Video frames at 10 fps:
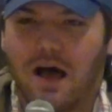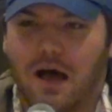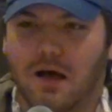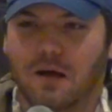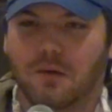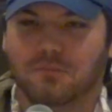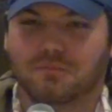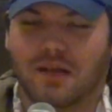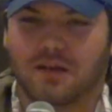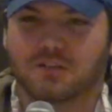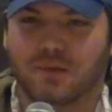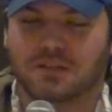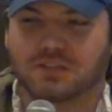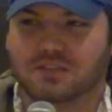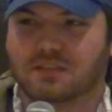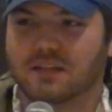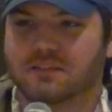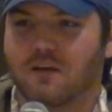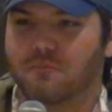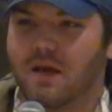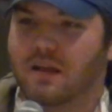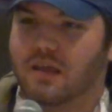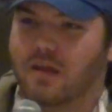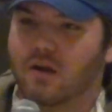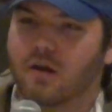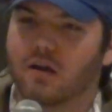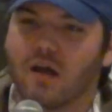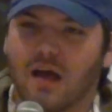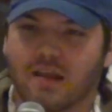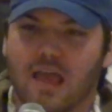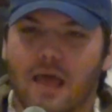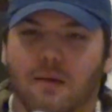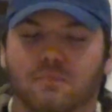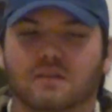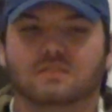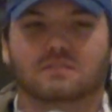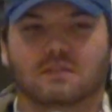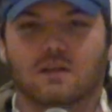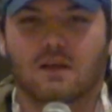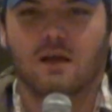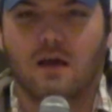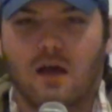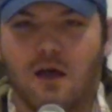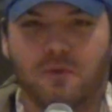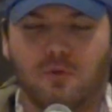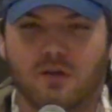And especially since I've been here on campus, I've been